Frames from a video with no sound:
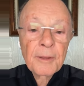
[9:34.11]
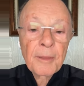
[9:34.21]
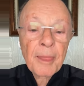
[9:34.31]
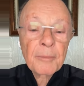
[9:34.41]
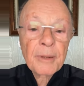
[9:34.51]
an
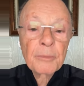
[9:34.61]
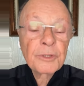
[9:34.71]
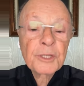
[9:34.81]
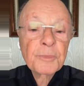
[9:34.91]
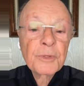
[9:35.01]

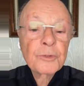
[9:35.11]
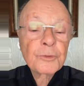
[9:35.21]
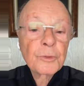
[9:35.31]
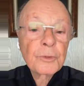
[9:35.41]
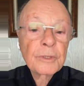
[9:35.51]
opportunity to
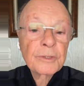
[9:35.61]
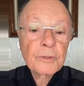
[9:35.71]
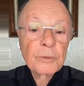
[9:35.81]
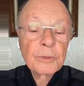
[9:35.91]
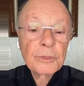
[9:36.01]
many
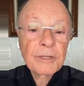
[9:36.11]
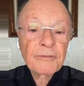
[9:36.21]
people.